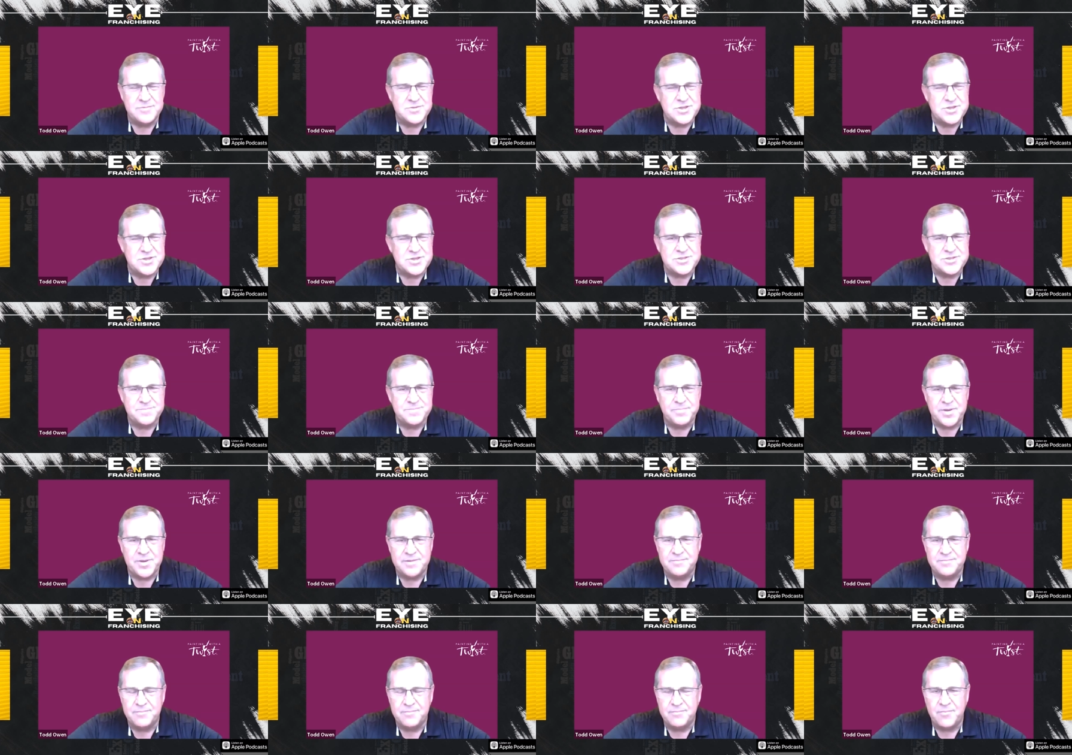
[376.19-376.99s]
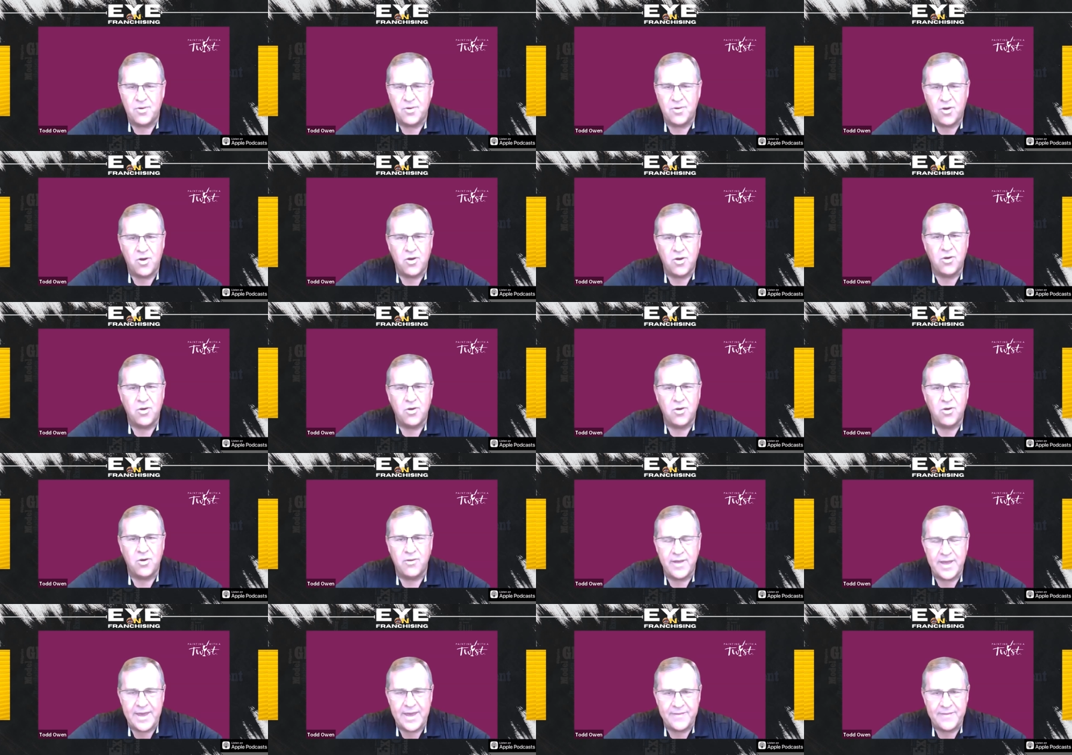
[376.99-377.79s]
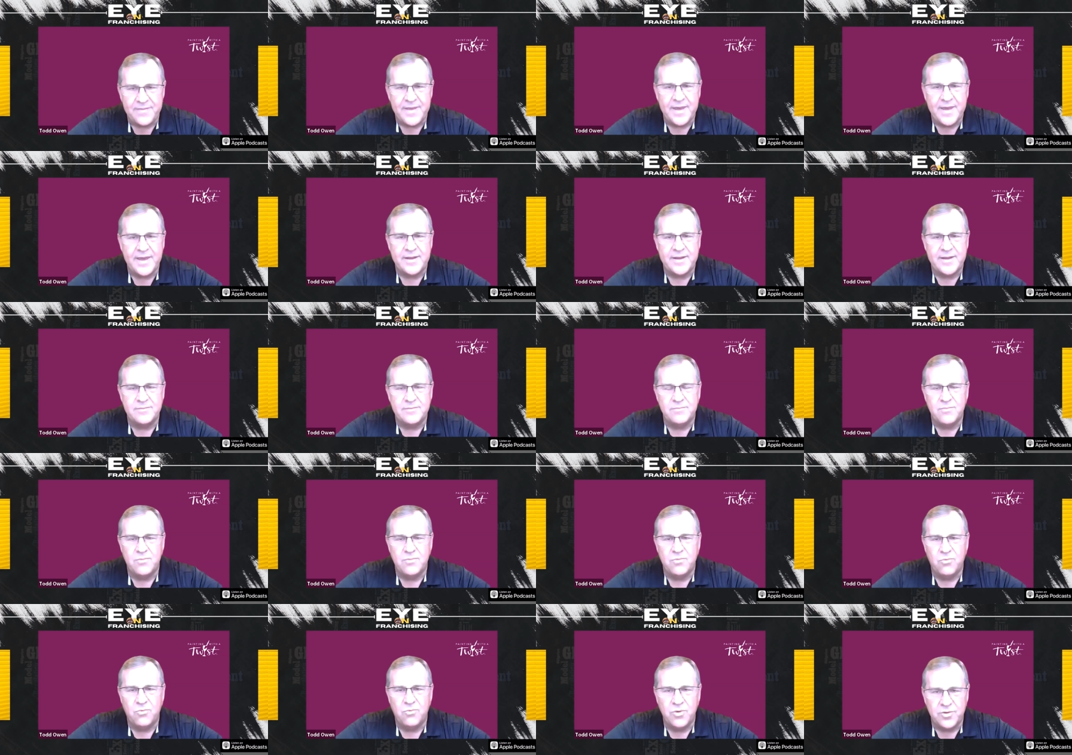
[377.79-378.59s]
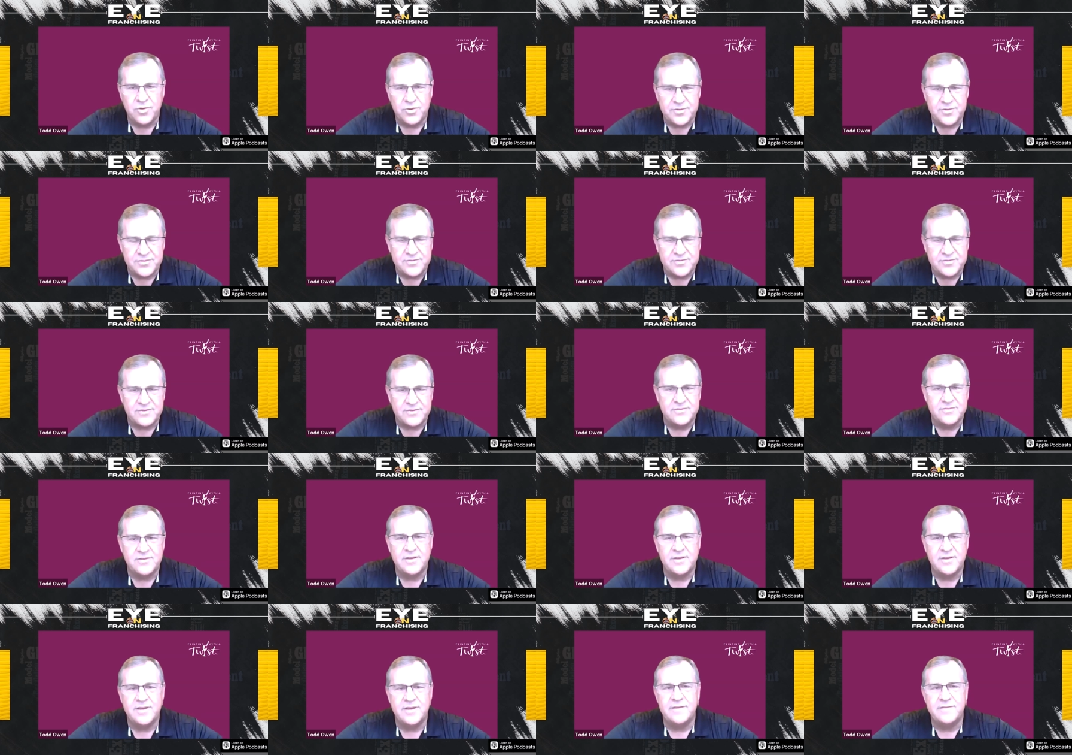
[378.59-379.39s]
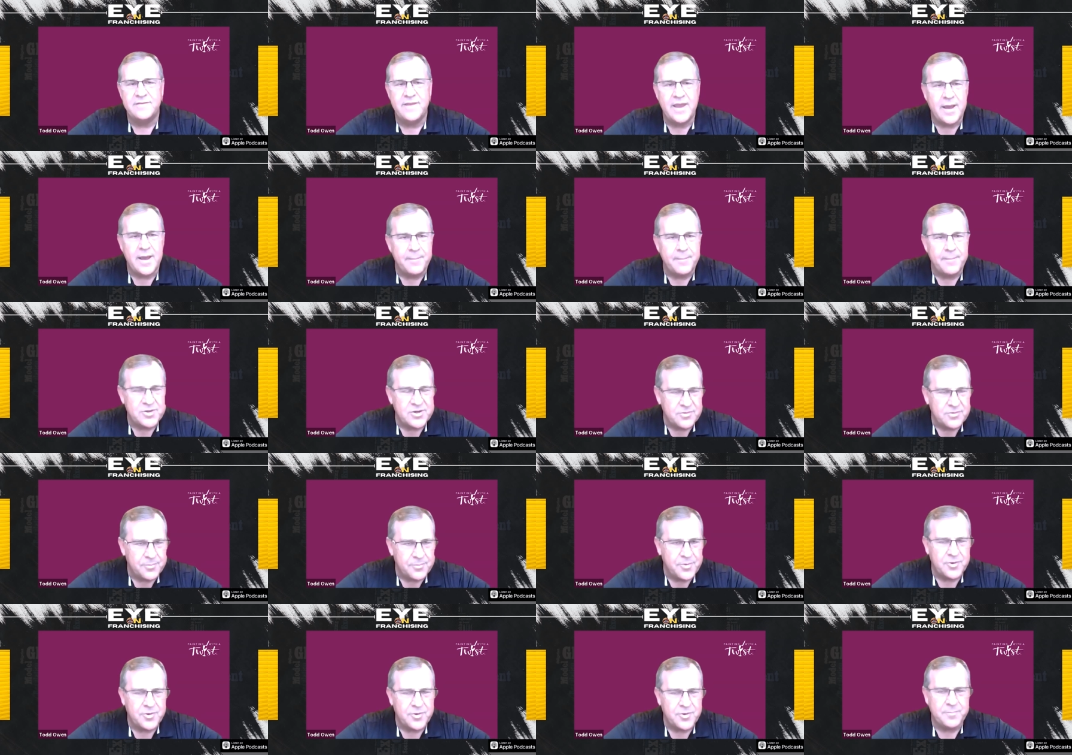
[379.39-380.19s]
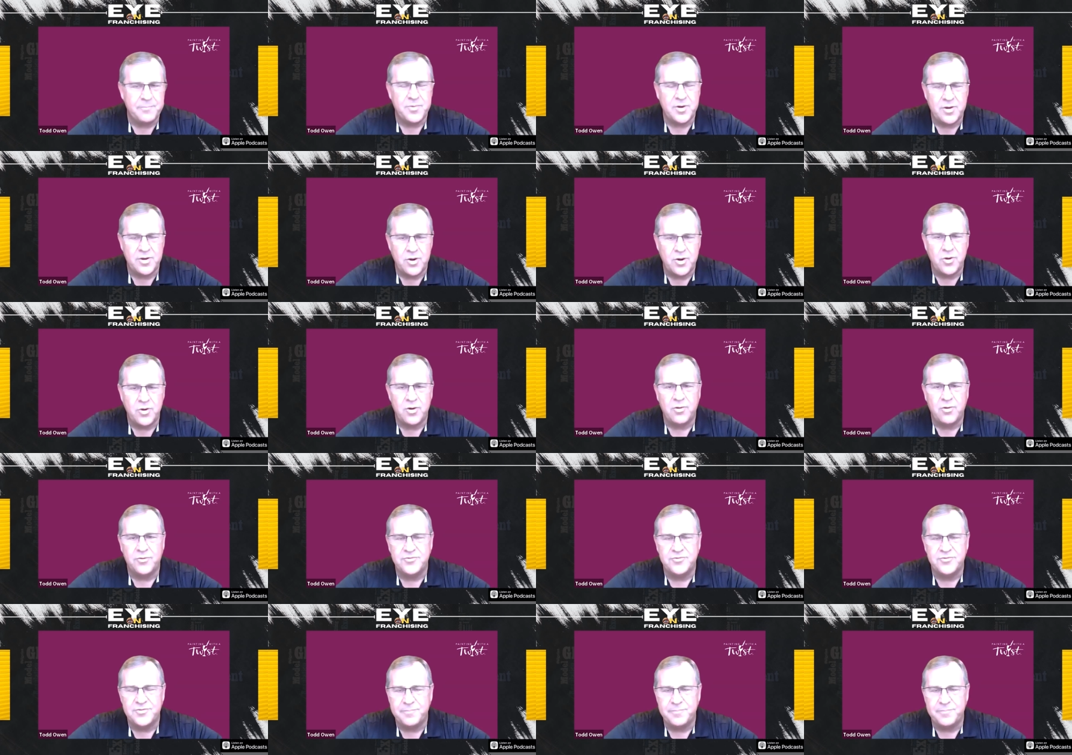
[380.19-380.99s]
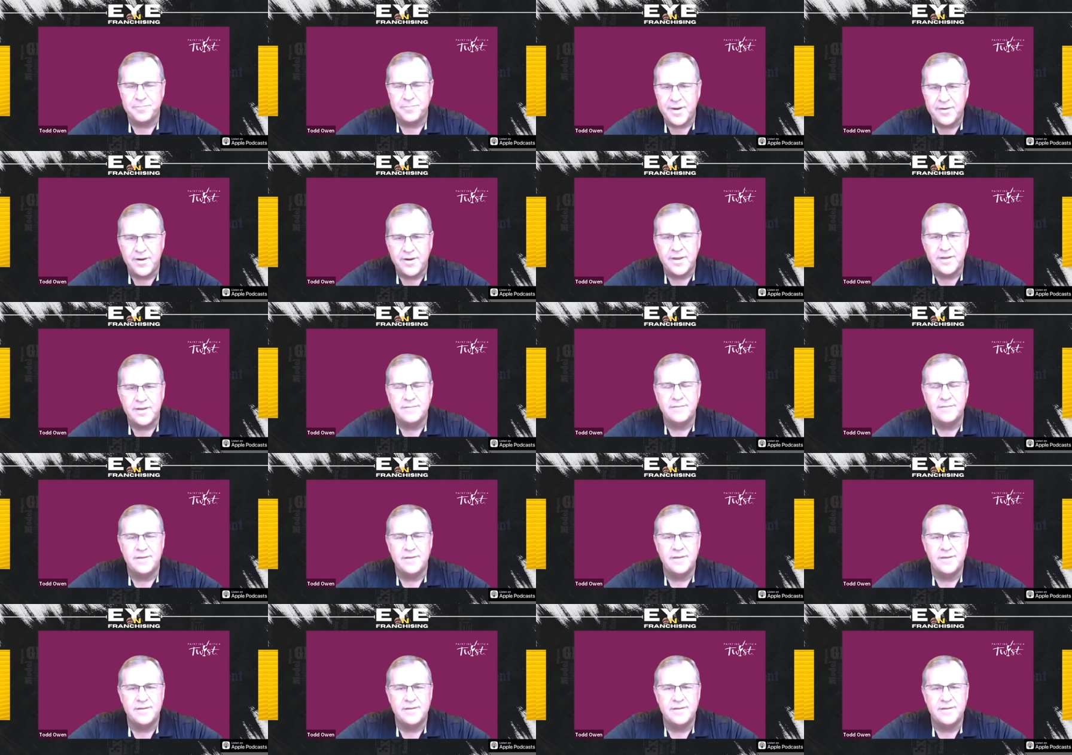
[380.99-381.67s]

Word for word: just, but all had that will to succeed, the entrepreneurial spirit.